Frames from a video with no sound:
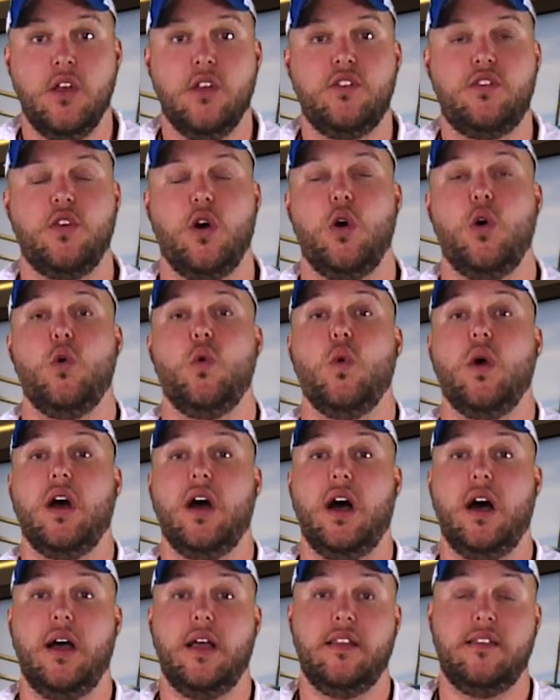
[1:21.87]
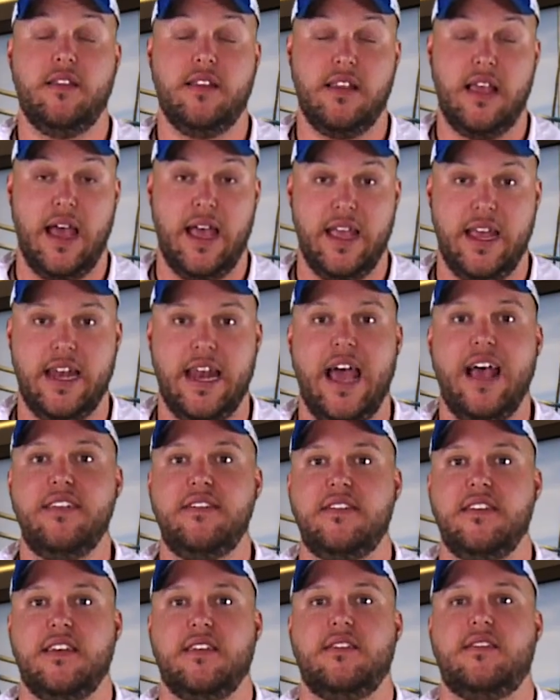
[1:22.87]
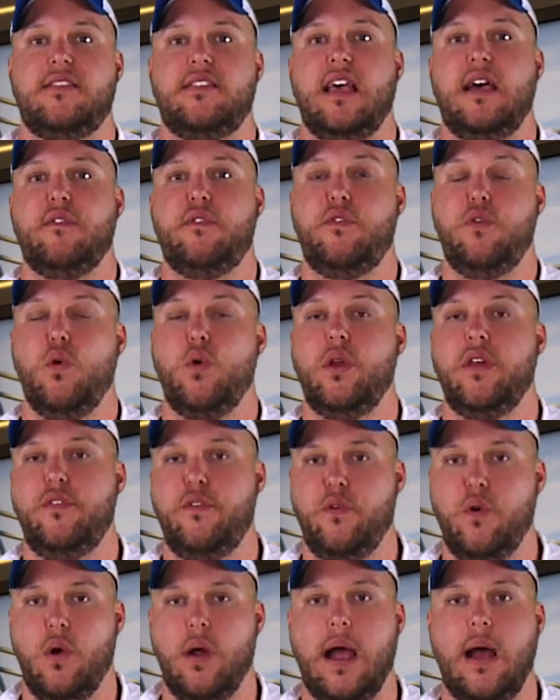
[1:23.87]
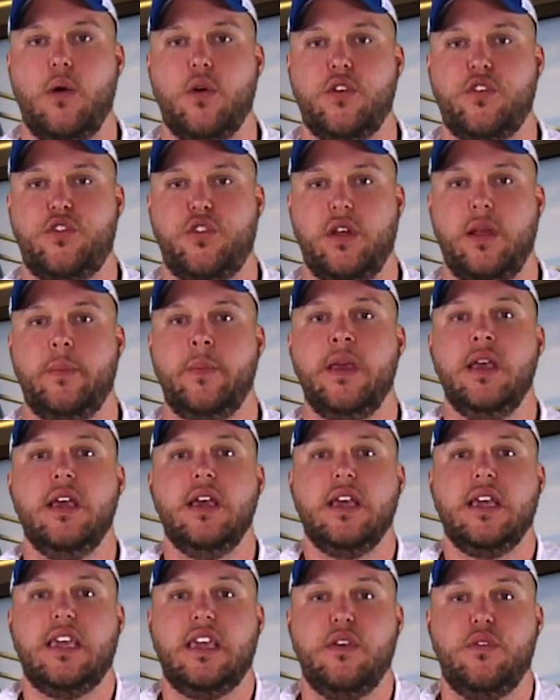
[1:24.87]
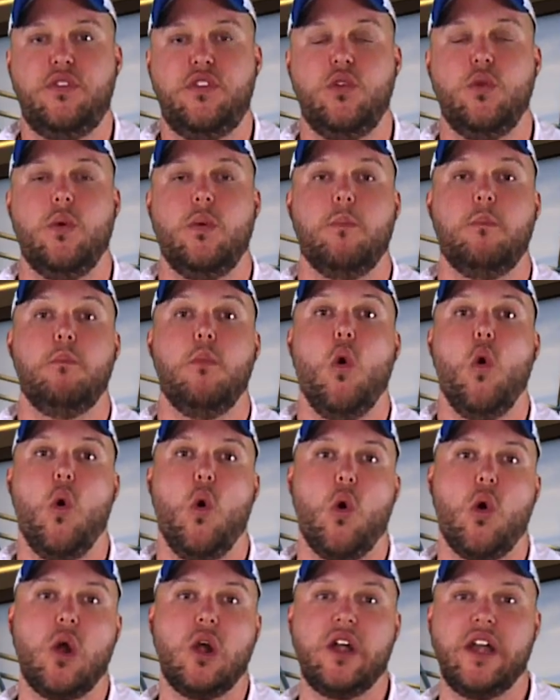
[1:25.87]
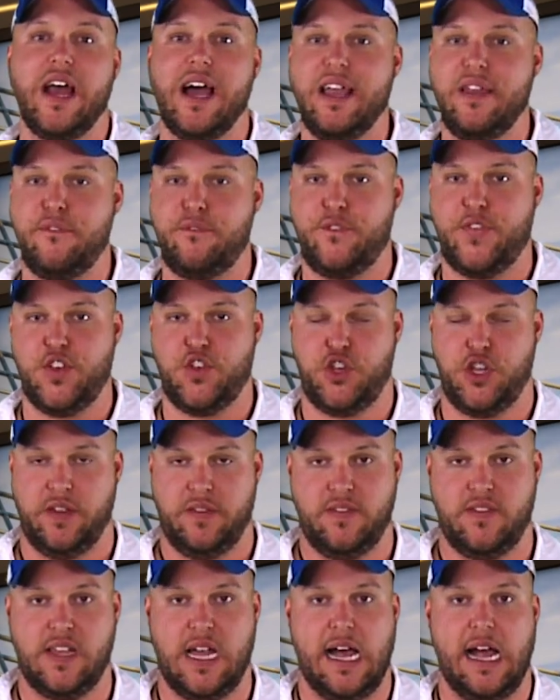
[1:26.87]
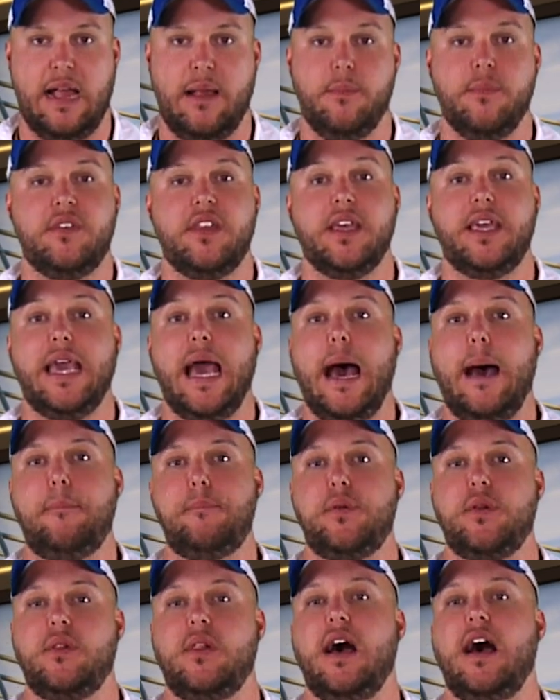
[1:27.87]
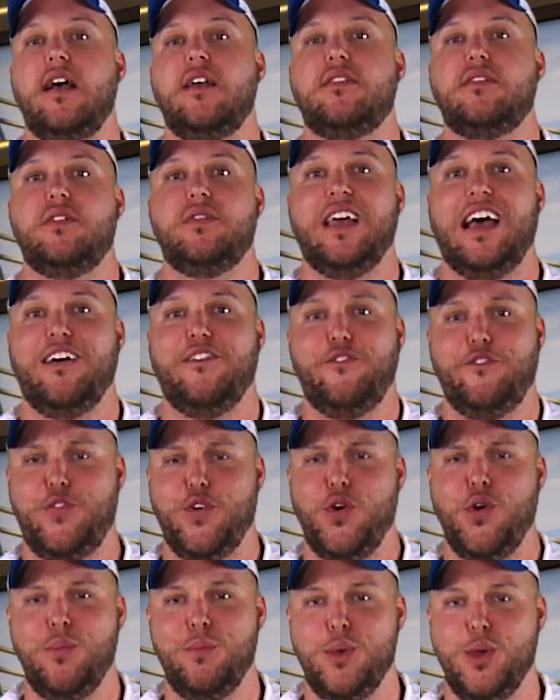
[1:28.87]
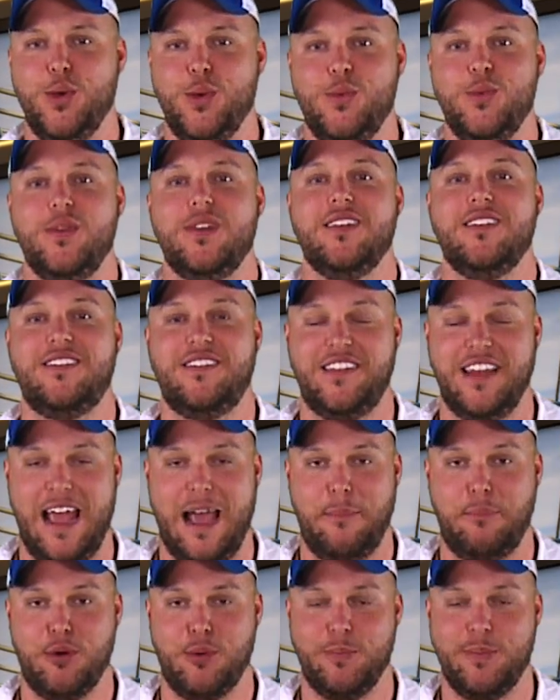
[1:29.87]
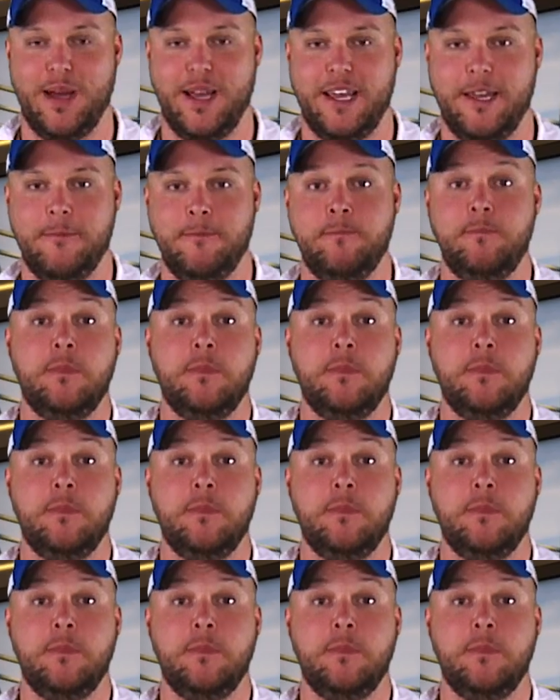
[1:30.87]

So in, in essence, that 44 hour trip gives you more night fishing time to capitalize on that full moon snapper bite.